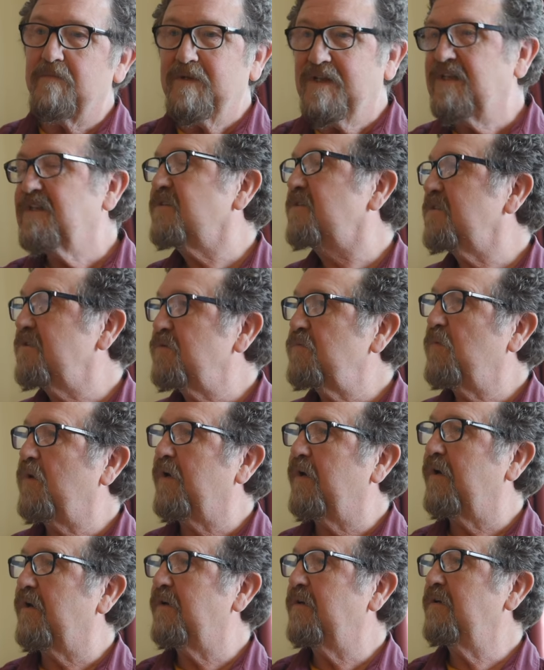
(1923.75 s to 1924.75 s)
And this is
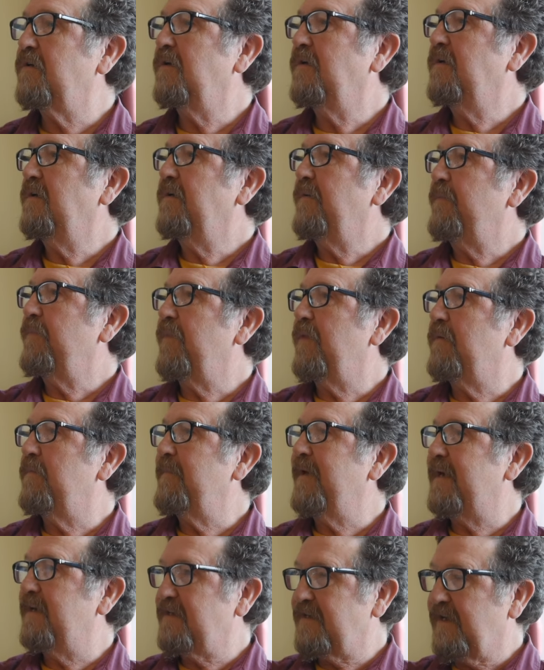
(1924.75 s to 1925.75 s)
where the
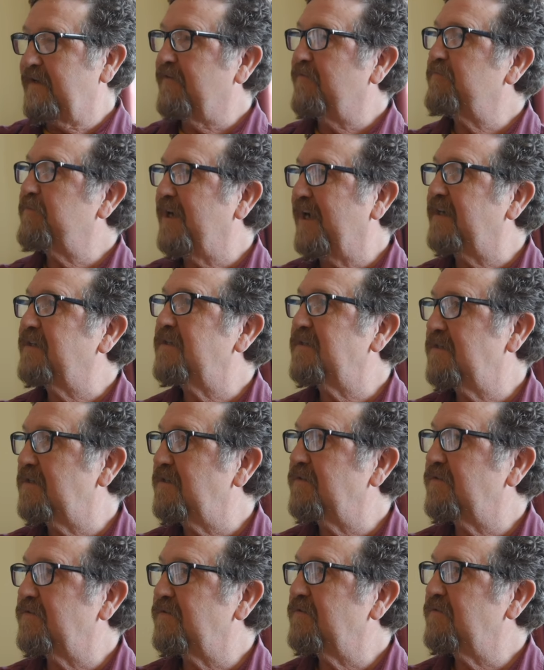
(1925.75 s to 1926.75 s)
meditative
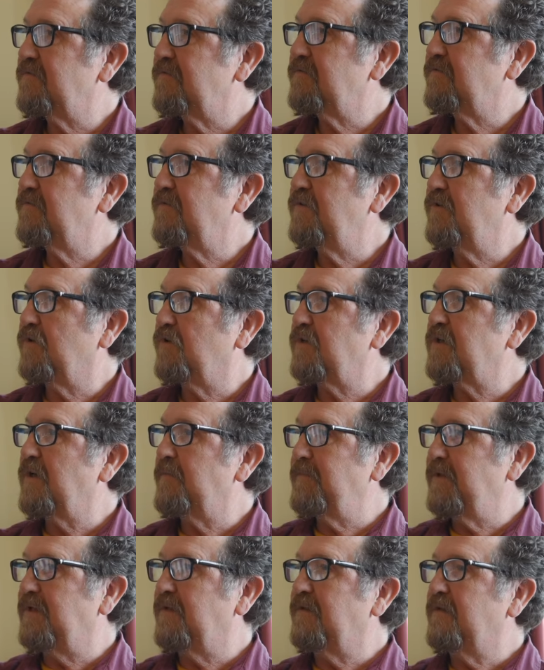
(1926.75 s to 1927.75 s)
practices,
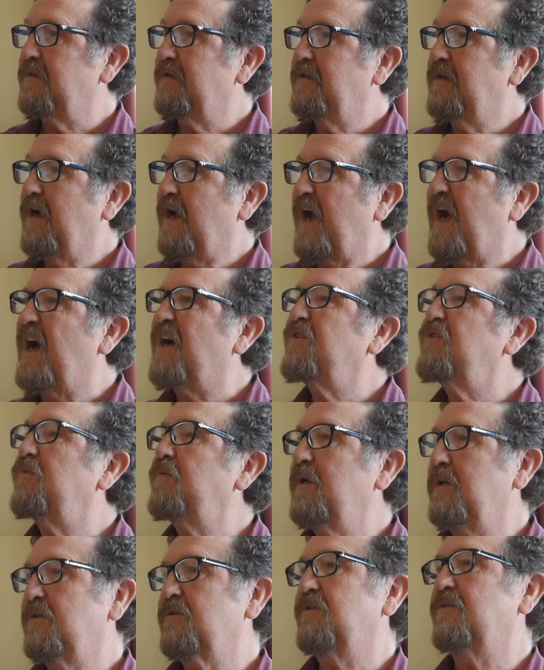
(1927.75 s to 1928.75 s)
come in. How do
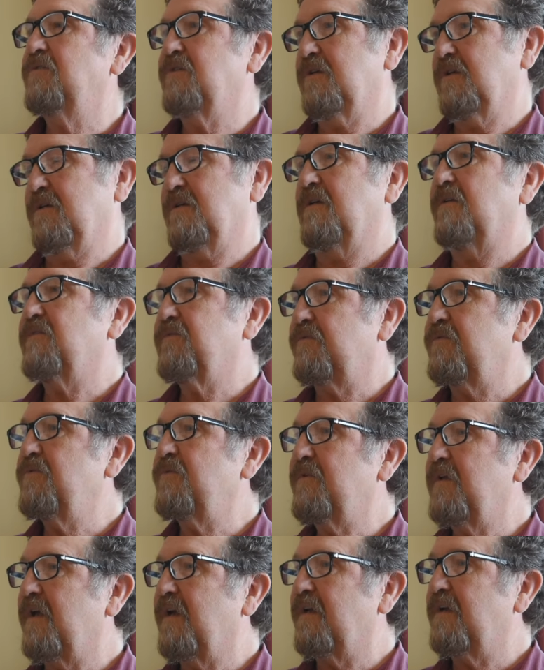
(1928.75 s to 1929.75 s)
we learn to cut through
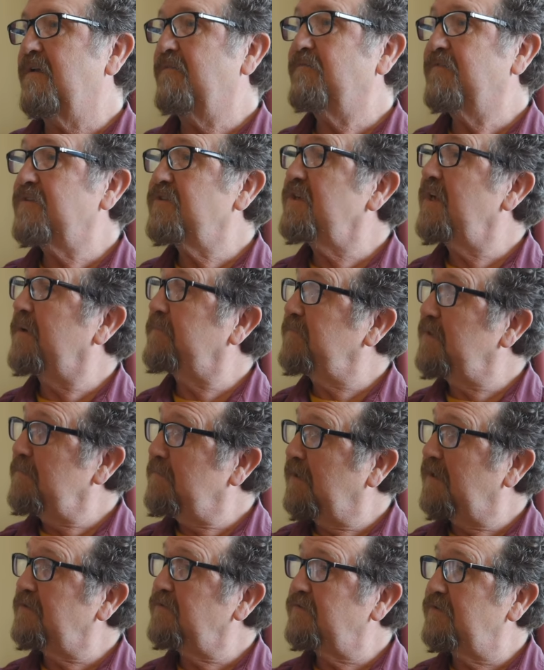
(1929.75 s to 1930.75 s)
that? And
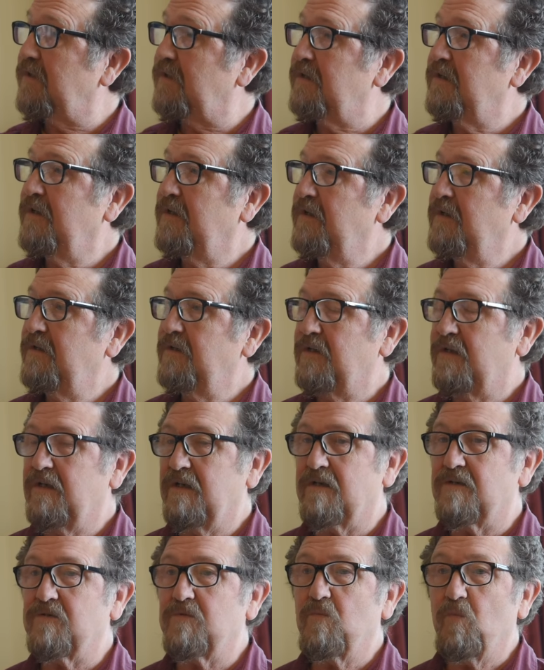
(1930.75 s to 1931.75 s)
Vijñaptimātra
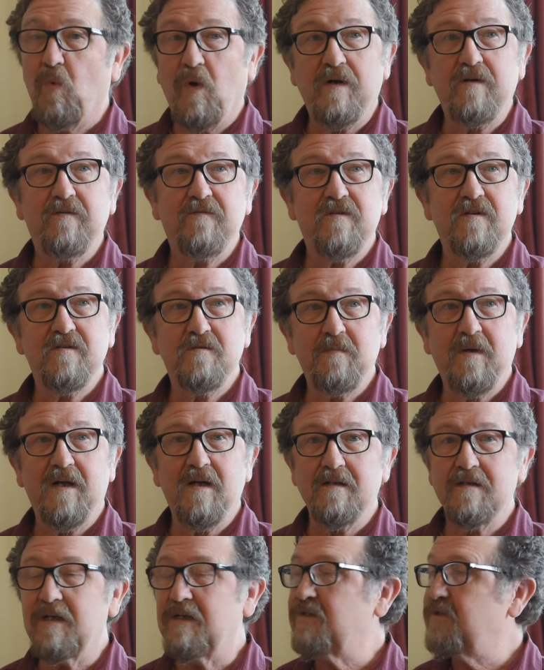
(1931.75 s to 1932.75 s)
is one of these
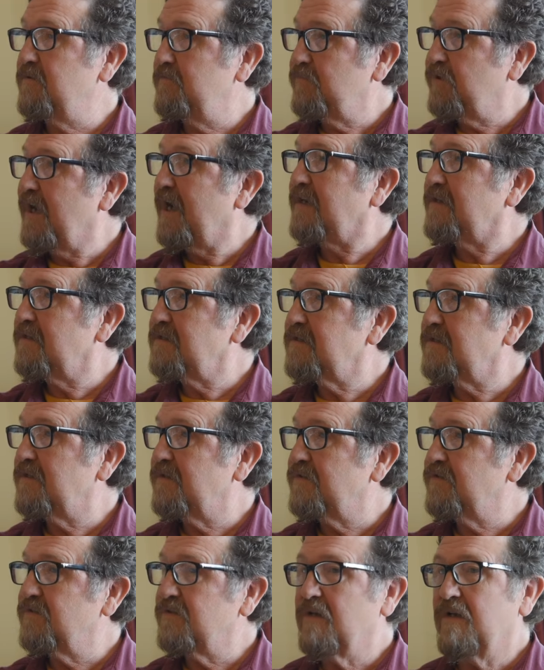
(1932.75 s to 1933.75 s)
meditation
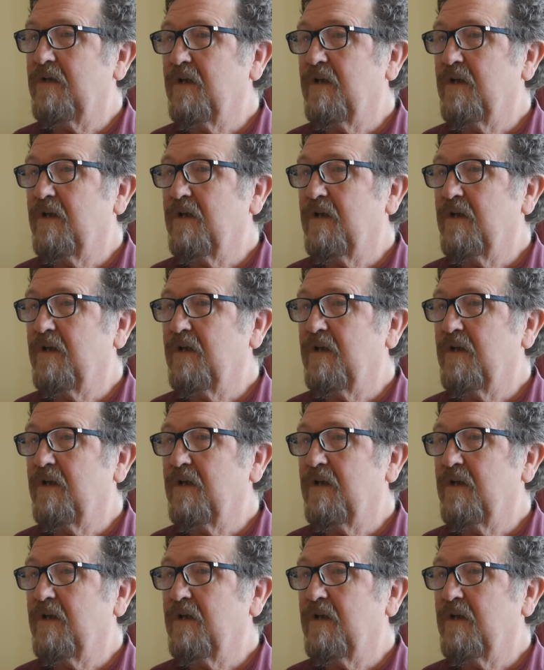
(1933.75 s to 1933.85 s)
practices.